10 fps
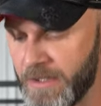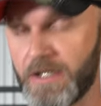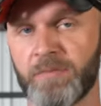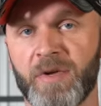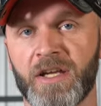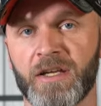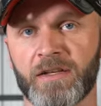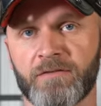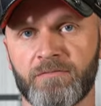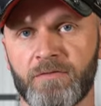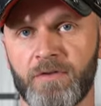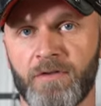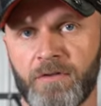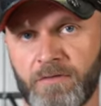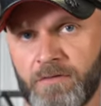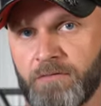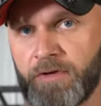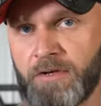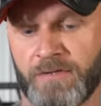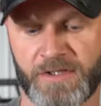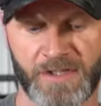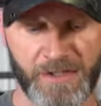Indian bags with the rounded